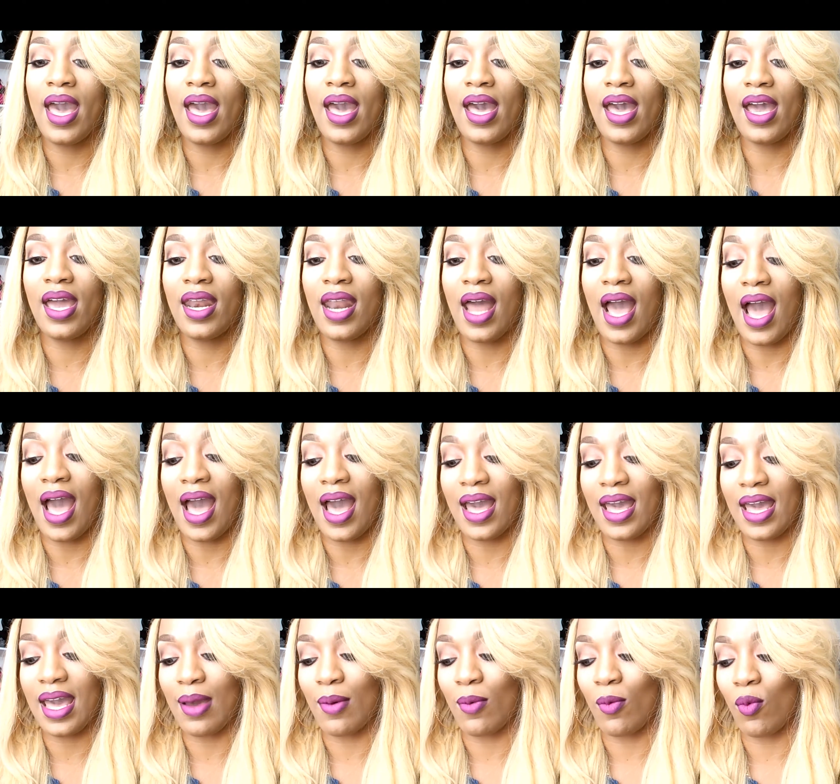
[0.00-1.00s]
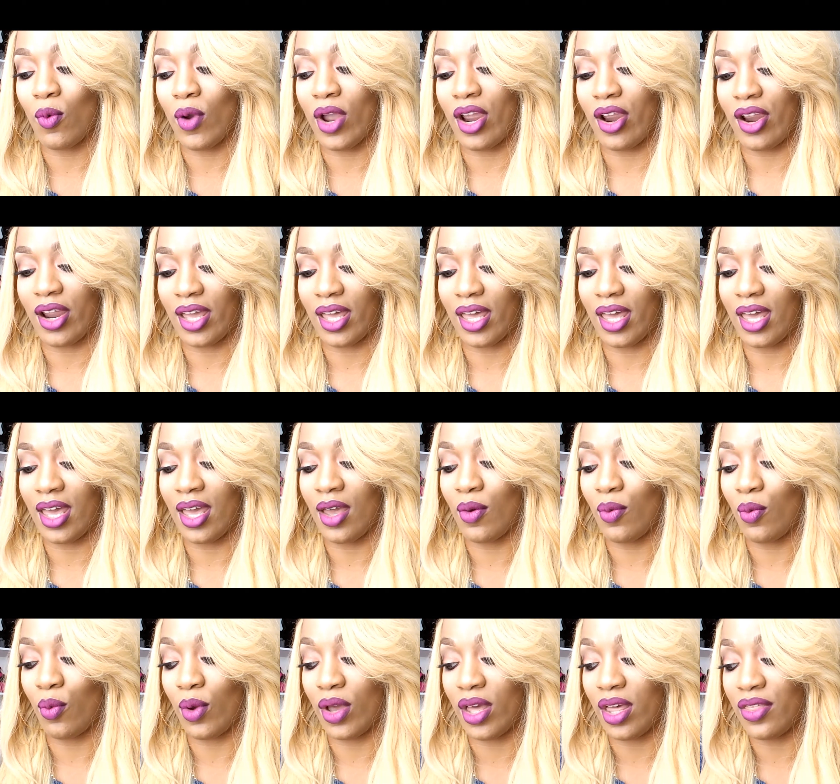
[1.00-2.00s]
And I am wearing
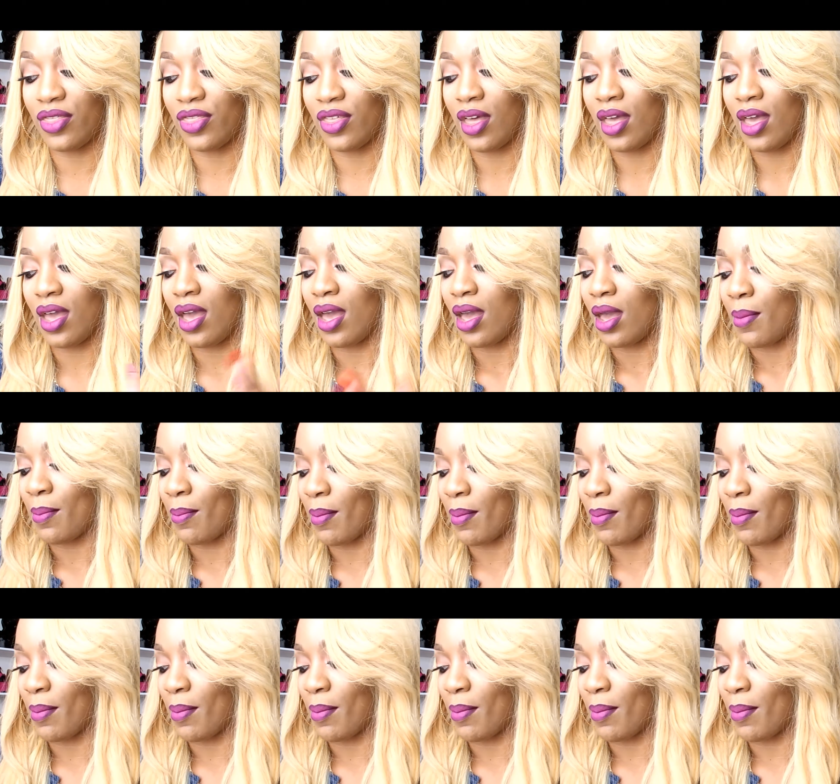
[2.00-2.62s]
it with